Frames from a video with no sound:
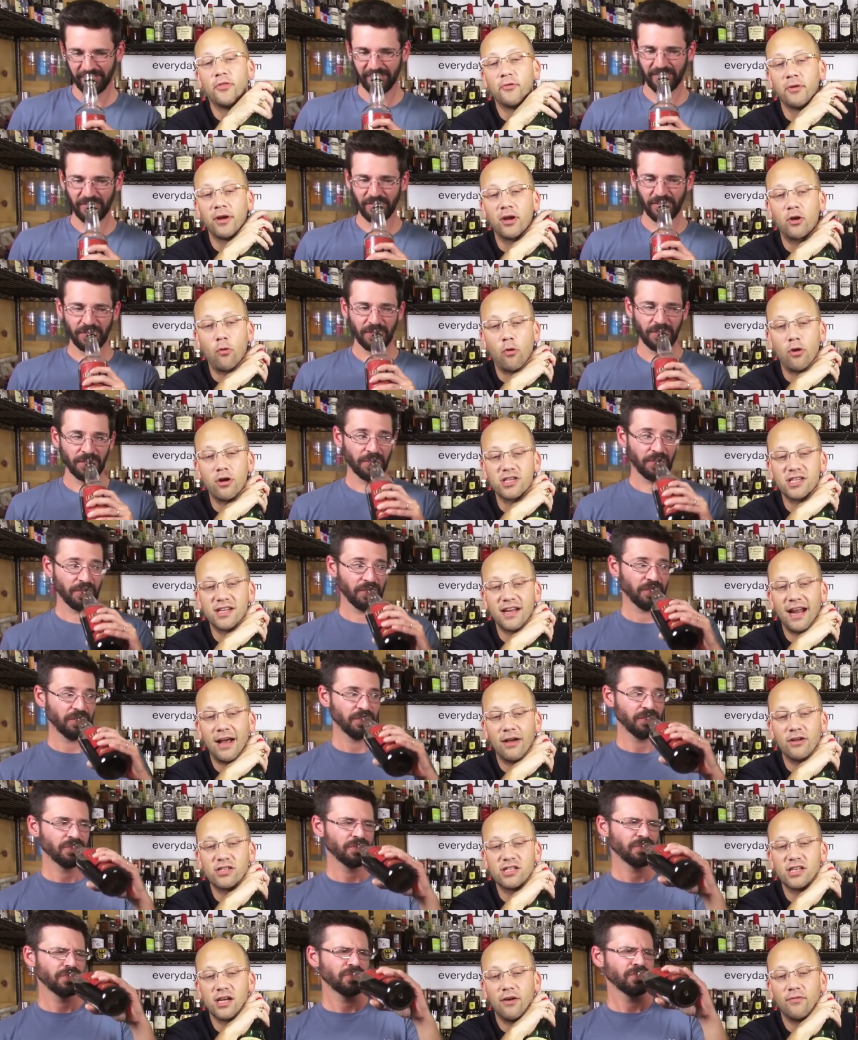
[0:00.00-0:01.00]
Speaker 1: 3/4 an
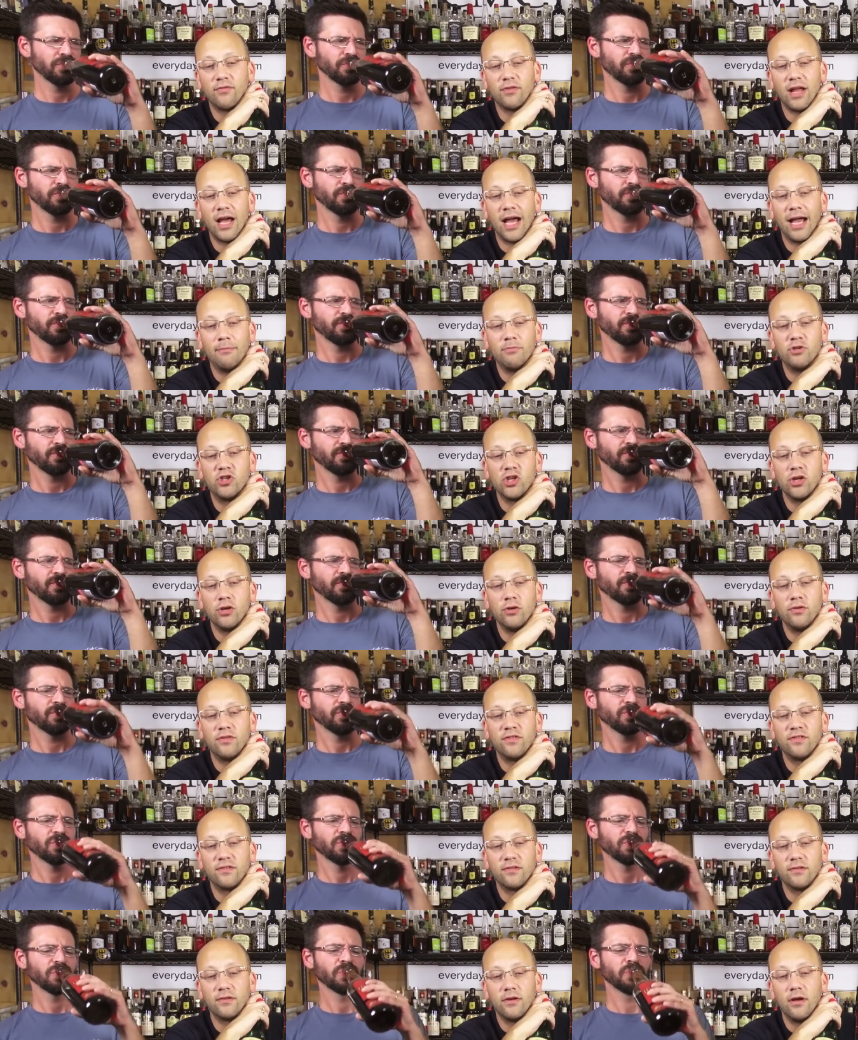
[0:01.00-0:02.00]
ounce of lime
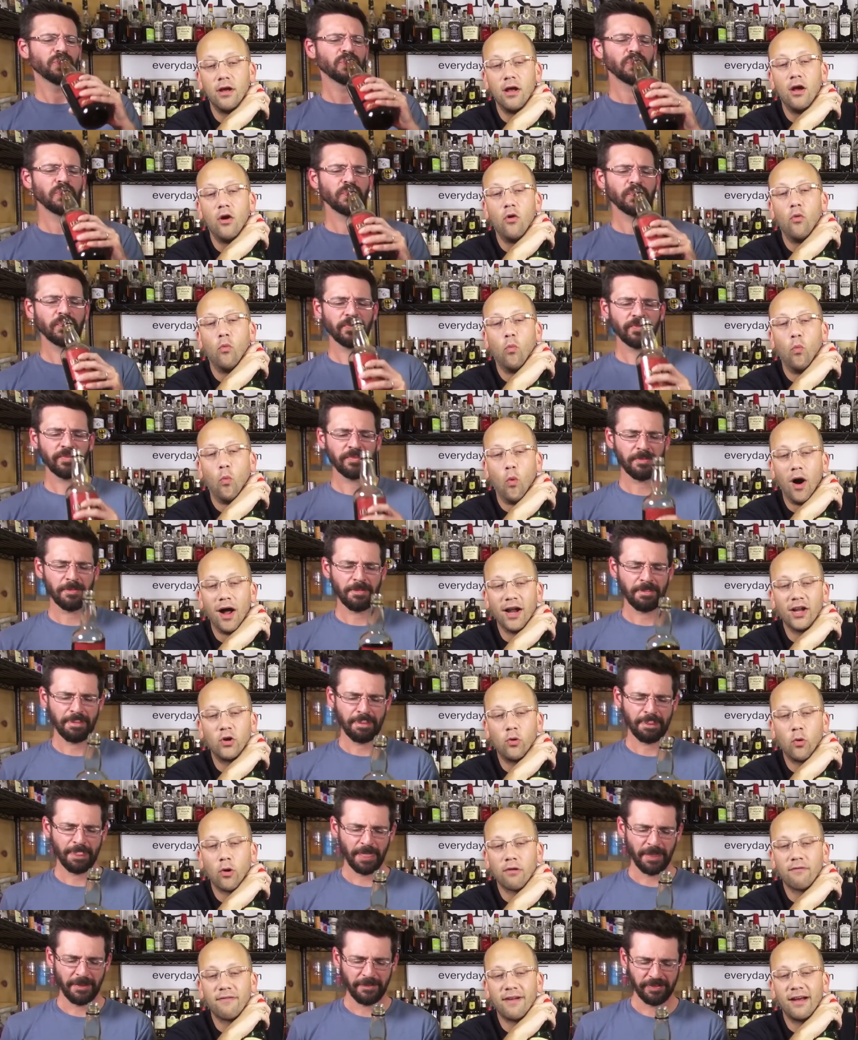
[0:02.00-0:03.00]
juice.
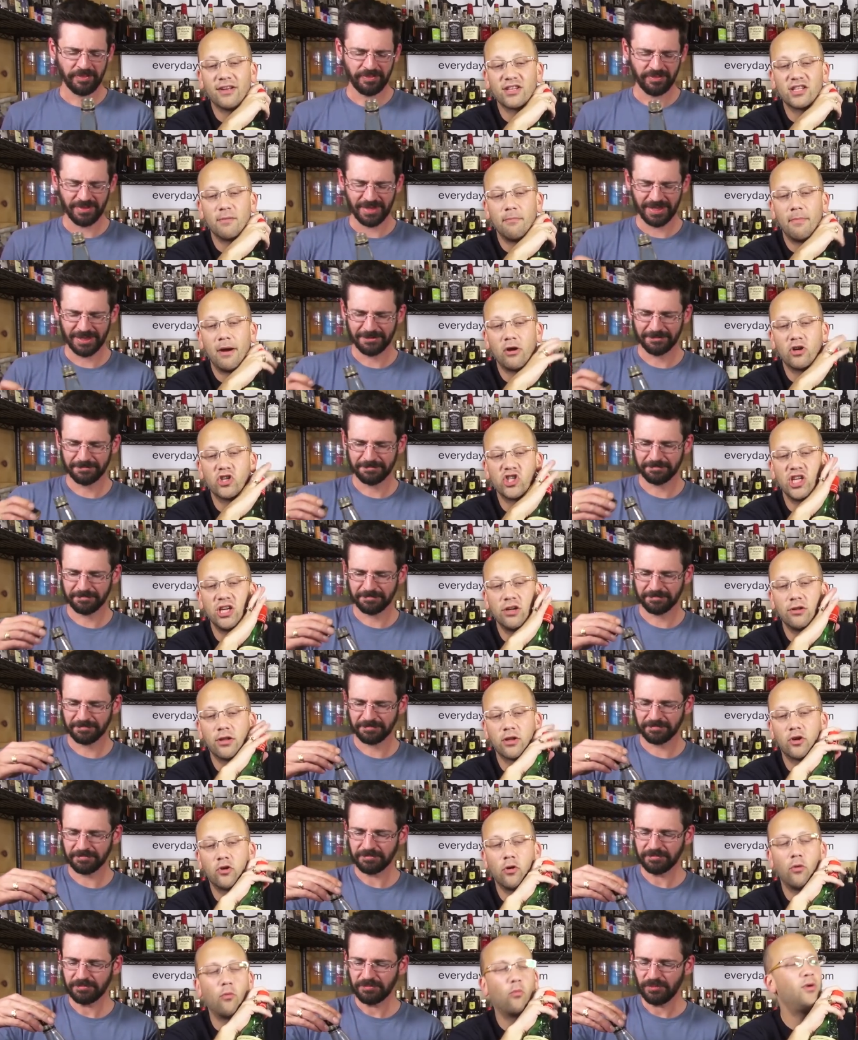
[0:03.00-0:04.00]
1/4 ounce of maraschino
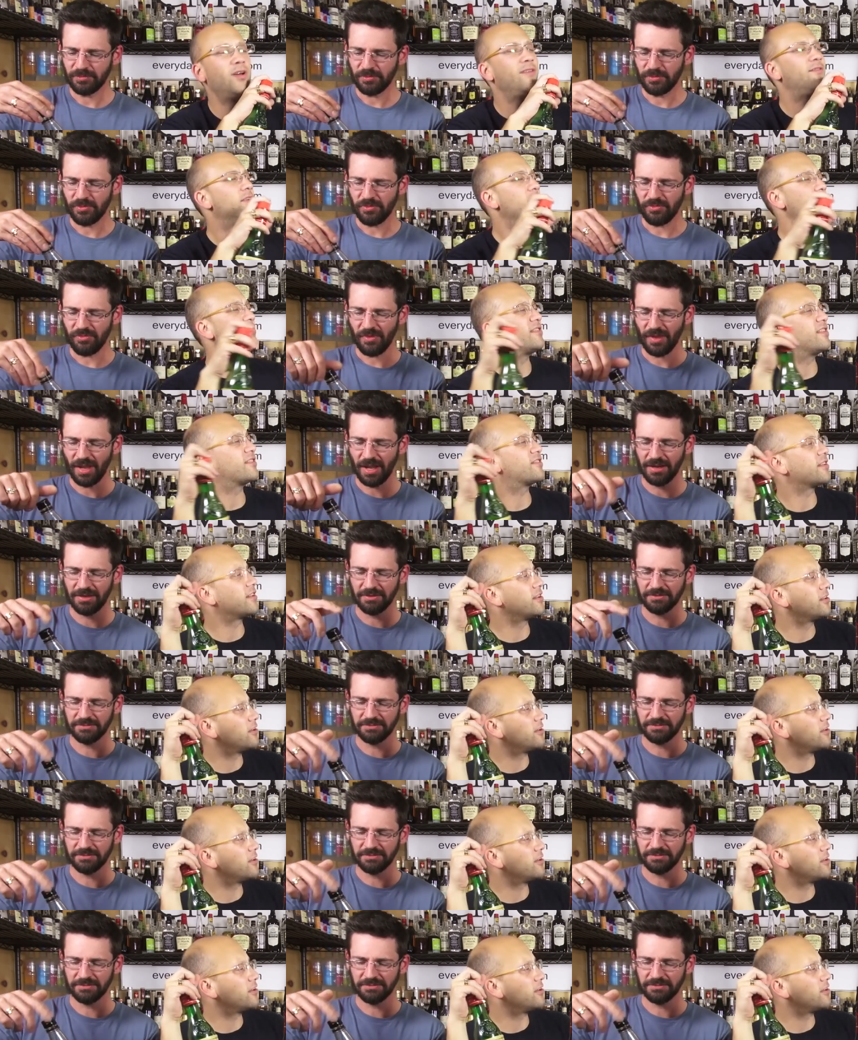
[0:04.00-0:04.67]
liqueur. We've used this a